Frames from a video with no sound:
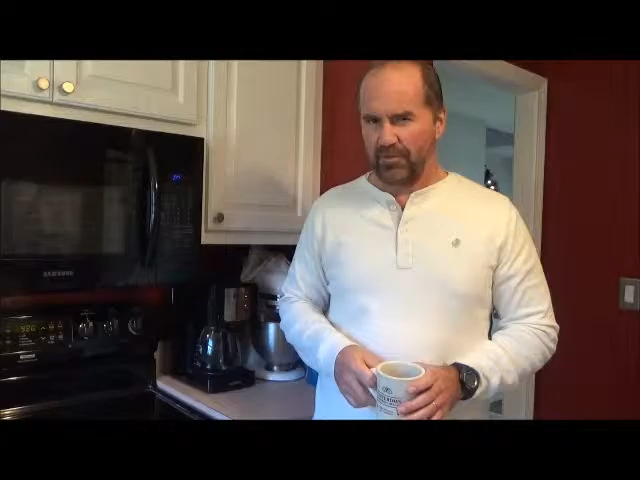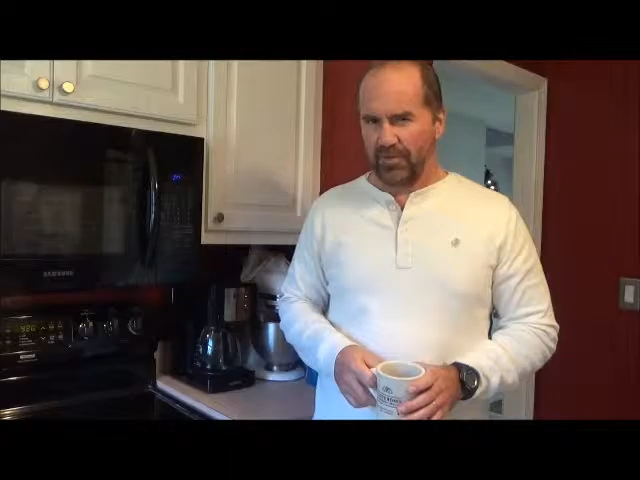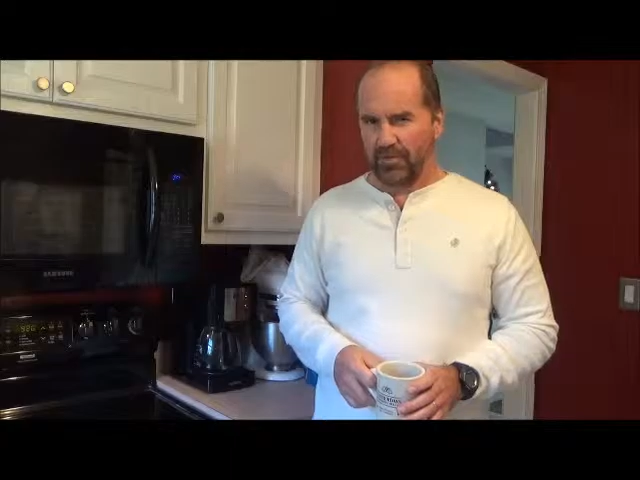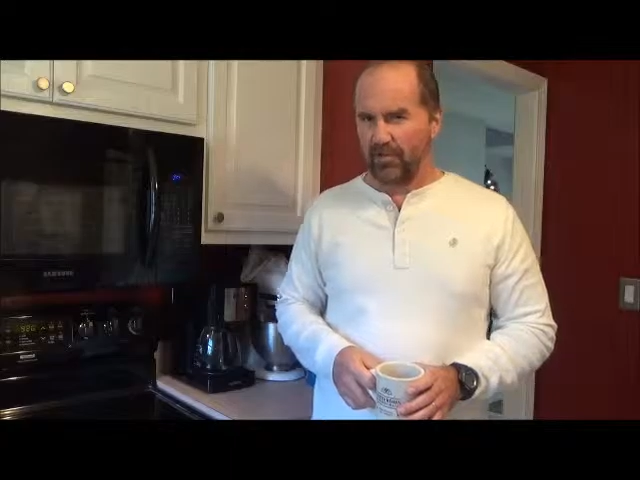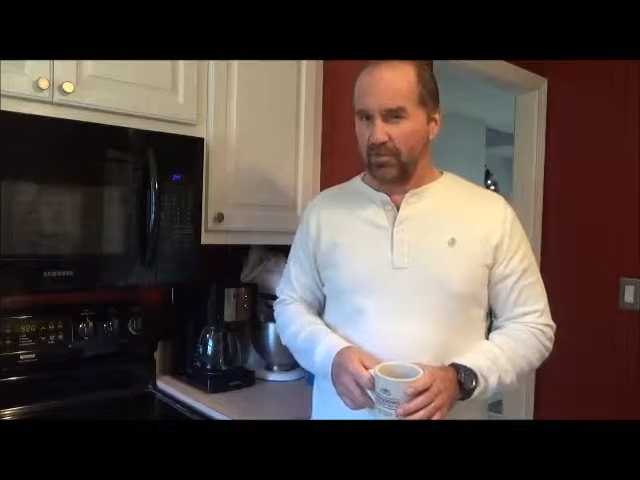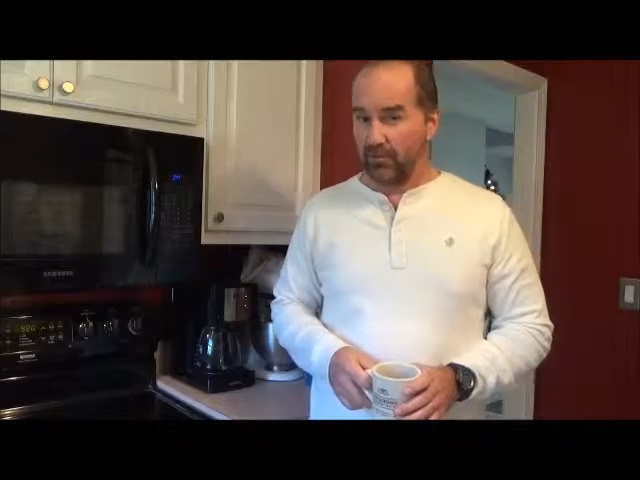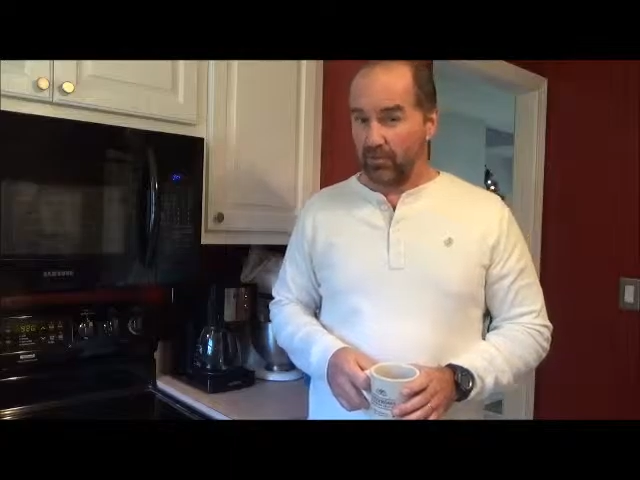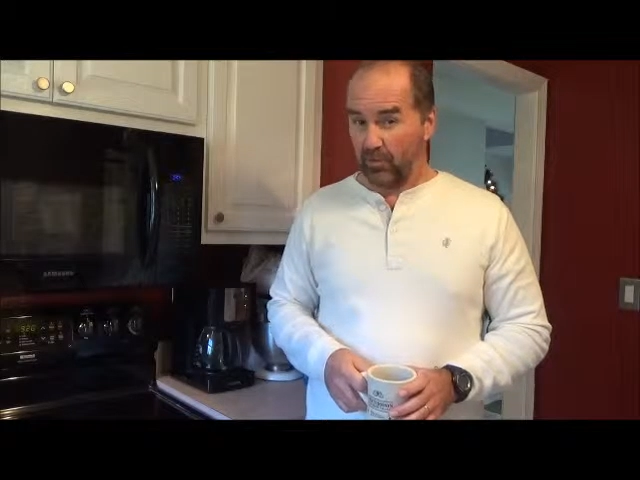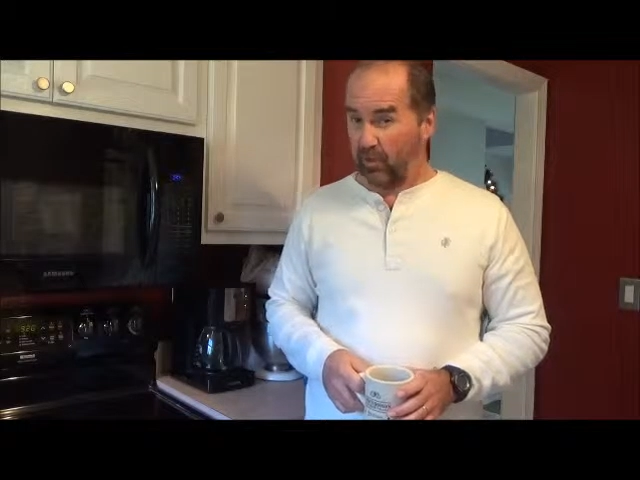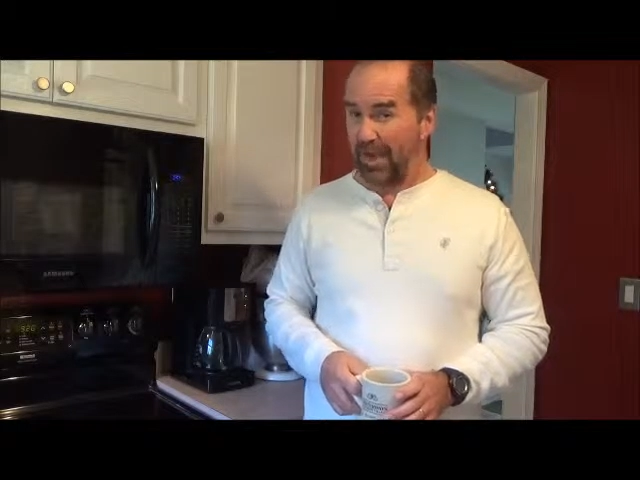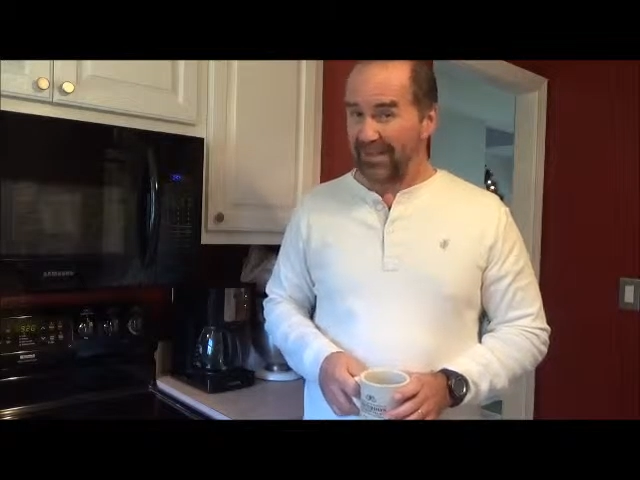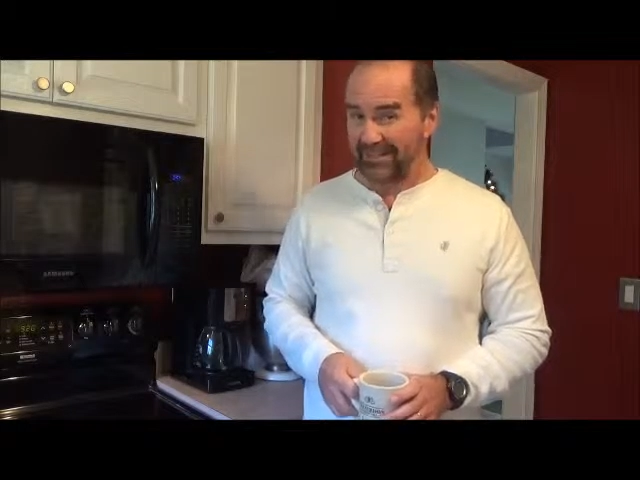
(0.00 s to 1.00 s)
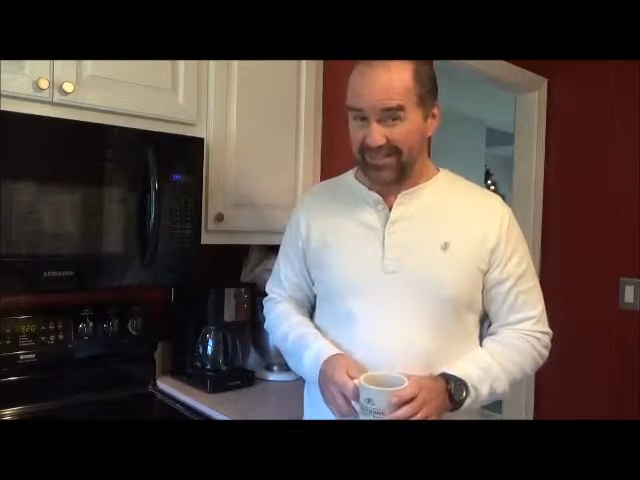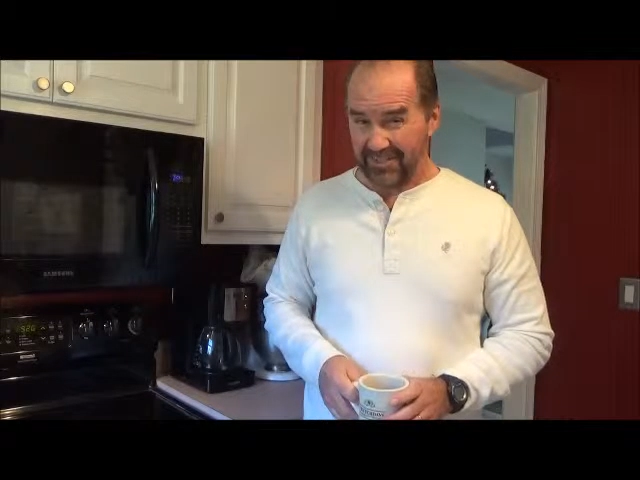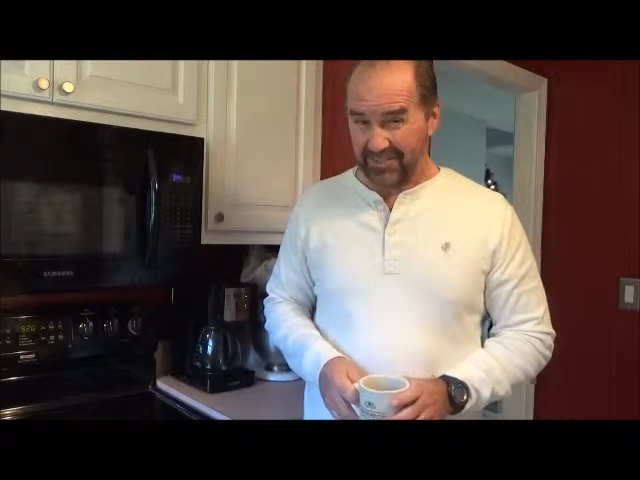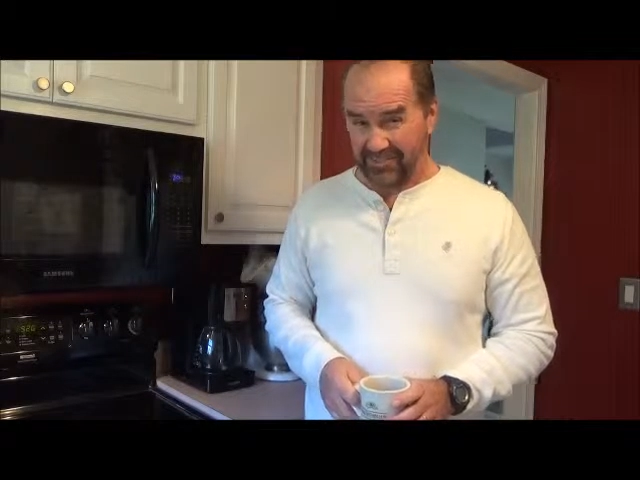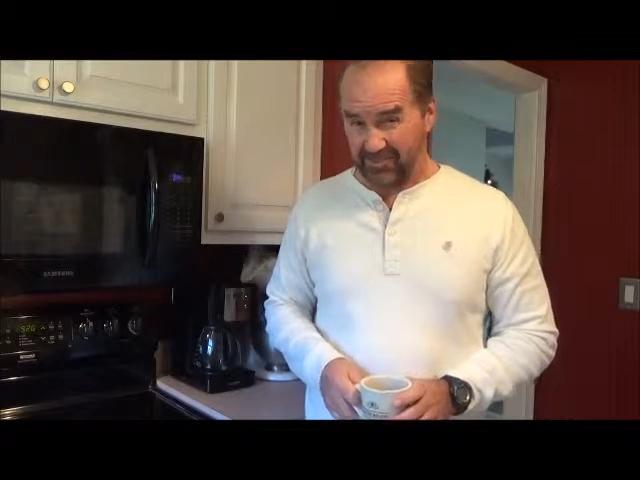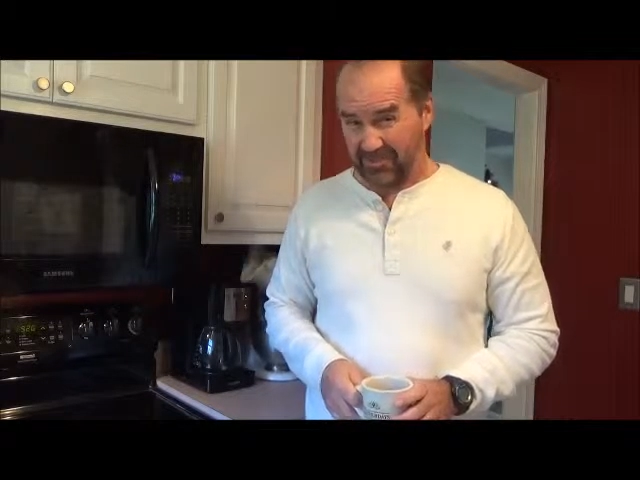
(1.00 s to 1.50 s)
political
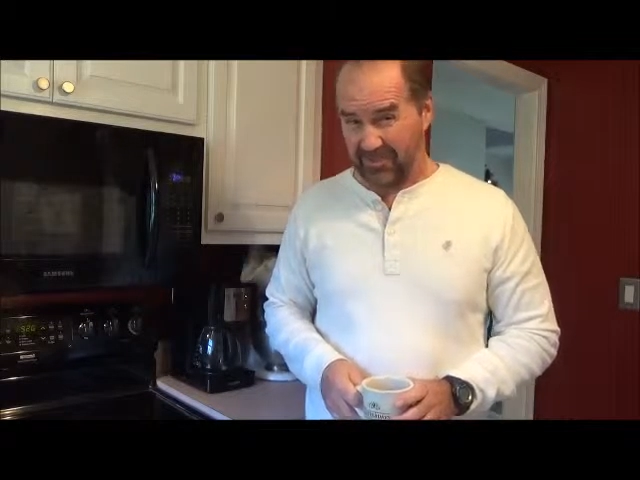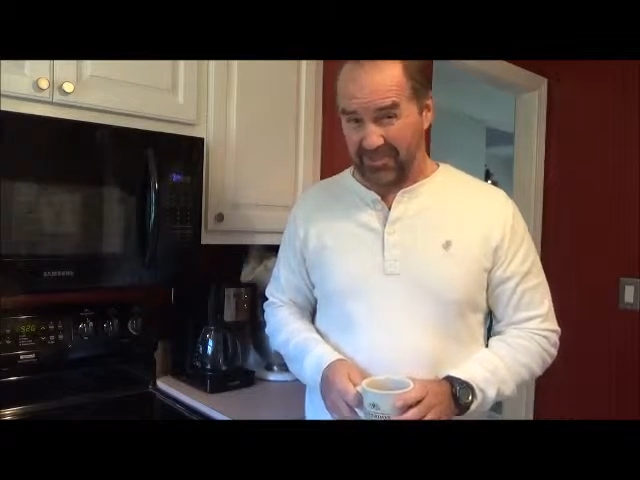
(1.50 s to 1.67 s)
correctness